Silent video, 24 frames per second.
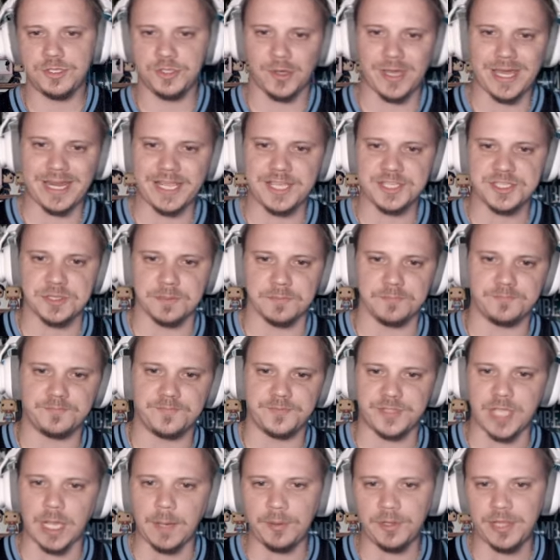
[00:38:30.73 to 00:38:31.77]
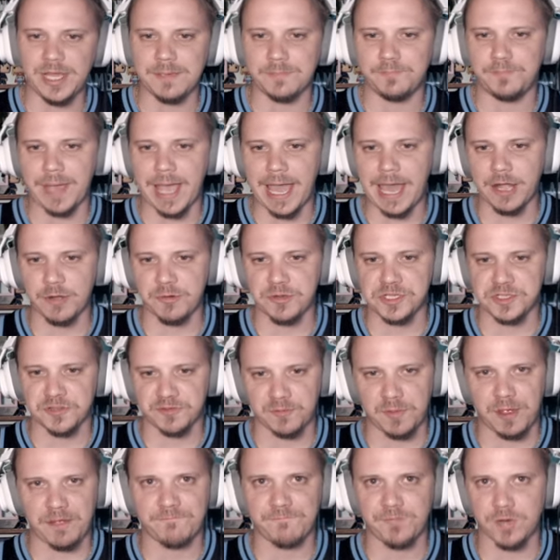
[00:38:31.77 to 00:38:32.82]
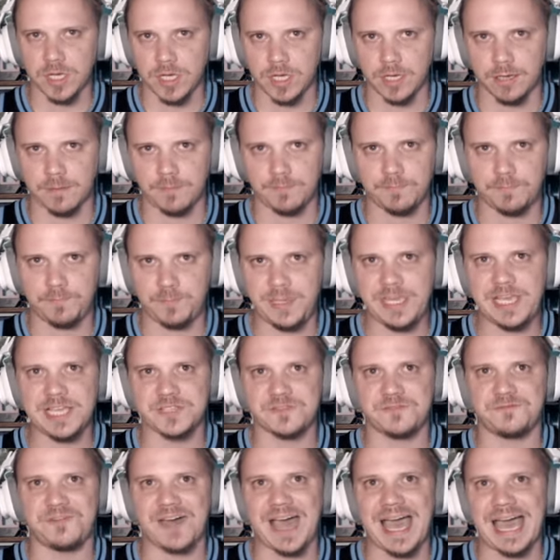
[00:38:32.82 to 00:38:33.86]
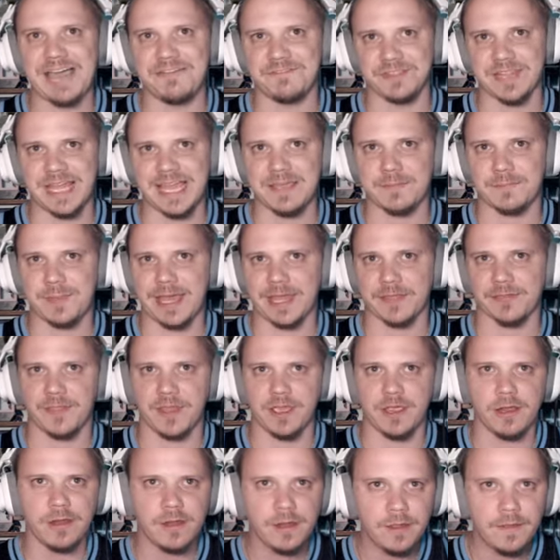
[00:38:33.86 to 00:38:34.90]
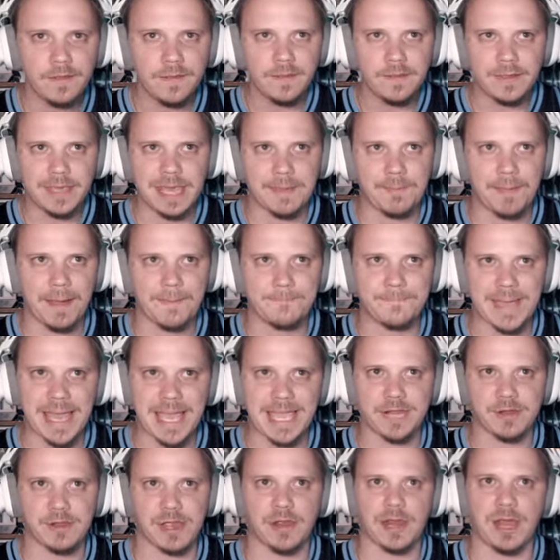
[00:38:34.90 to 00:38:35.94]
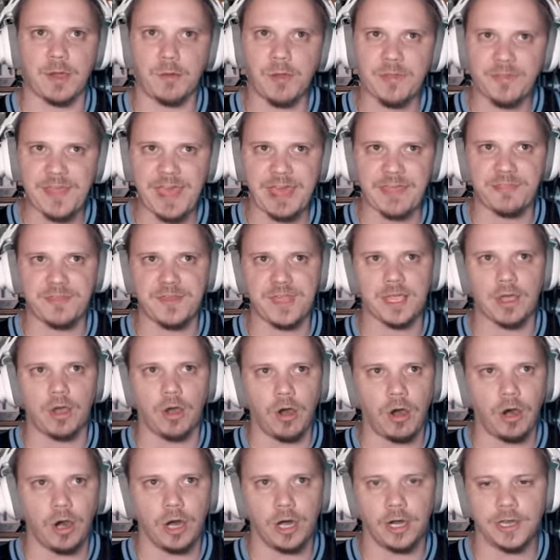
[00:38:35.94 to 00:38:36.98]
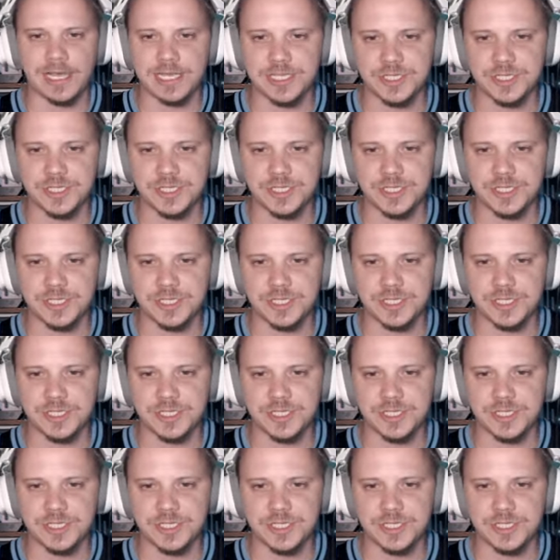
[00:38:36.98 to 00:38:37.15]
Also, got to get some AA batteries for my freaking PS5 light back there in my background. I want that thing on.